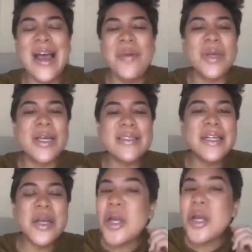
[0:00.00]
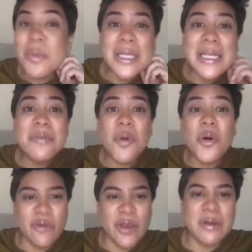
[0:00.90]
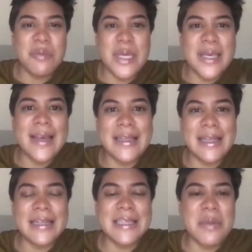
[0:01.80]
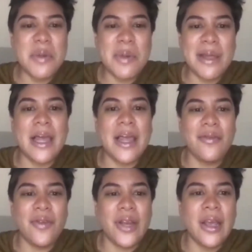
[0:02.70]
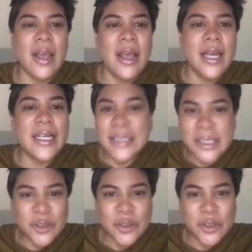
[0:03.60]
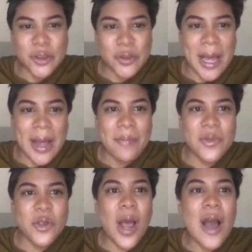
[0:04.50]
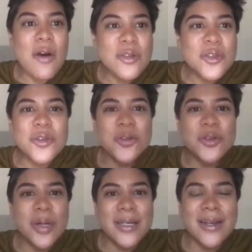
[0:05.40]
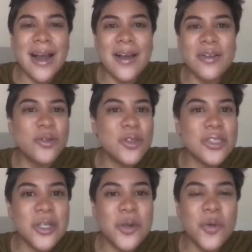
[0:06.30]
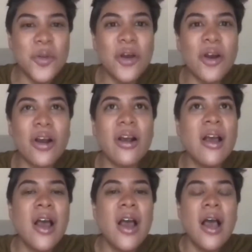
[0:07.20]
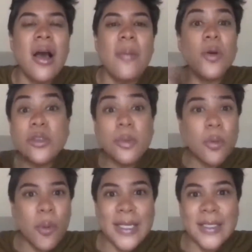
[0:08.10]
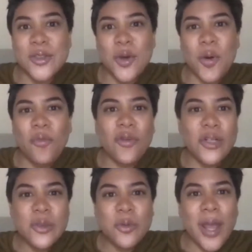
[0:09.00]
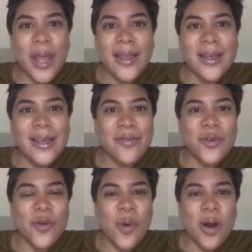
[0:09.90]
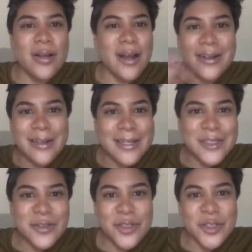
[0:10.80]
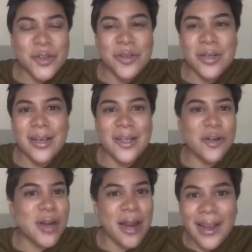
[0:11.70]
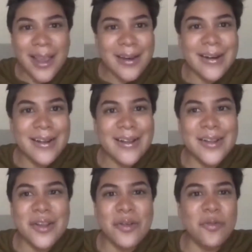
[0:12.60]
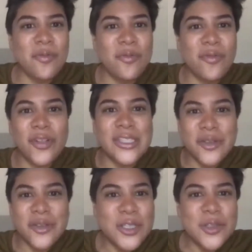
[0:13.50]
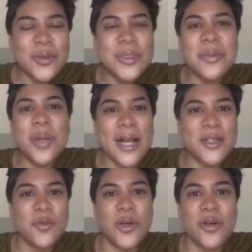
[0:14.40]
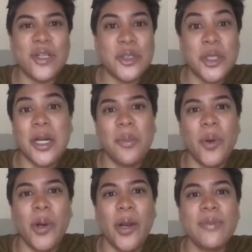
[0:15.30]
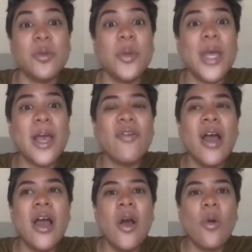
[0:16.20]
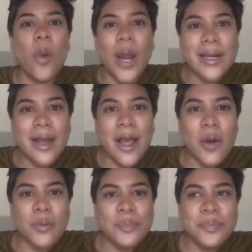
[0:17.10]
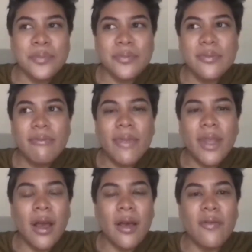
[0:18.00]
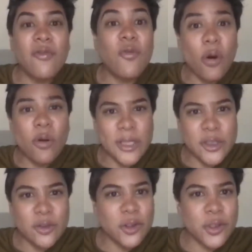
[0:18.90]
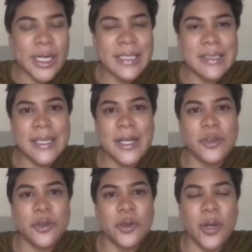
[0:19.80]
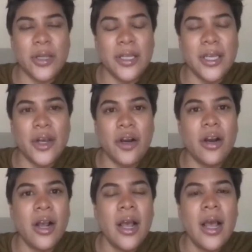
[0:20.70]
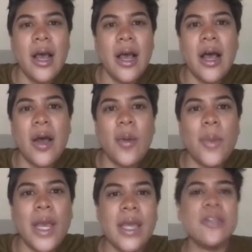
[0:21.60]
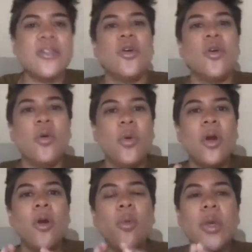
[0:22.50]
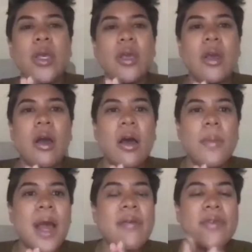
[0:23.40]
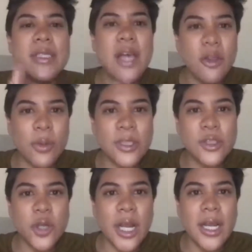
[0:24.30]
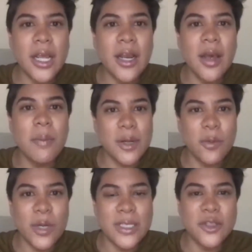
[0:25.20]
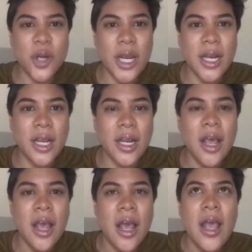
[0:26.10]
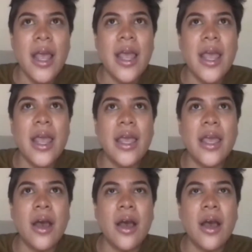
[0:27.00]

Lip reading: because it completely motivated me at that time in my life, and continues to do that. So how do you do it? There are multiple ways. So first way, if you are not an elected official and you're not a candidate, the first thing you could do is apply to one of our training programs. So we have right now 4 regional trainings scheduled throughout the year. And so we have a Southwest training, a Midwest training, we